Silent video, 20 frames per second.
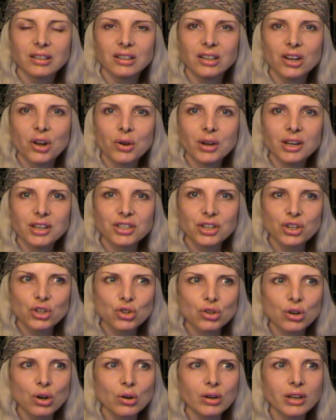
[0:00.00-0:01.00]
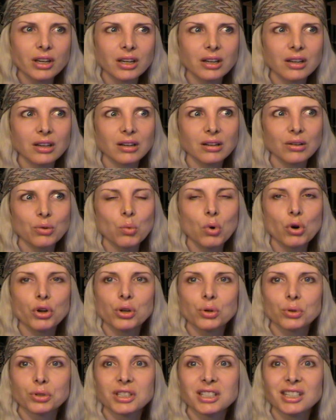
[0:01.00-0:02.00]
You know, it's controlling
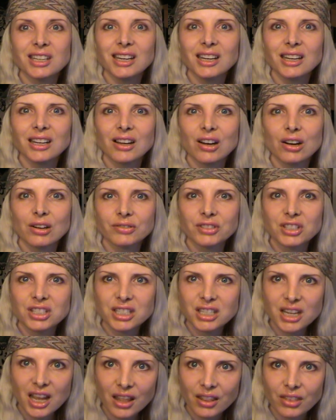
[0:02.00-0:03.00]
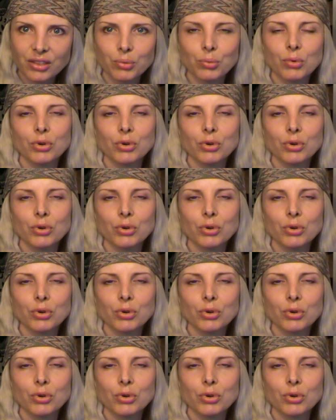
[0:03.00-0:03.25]
what you're seeing after death,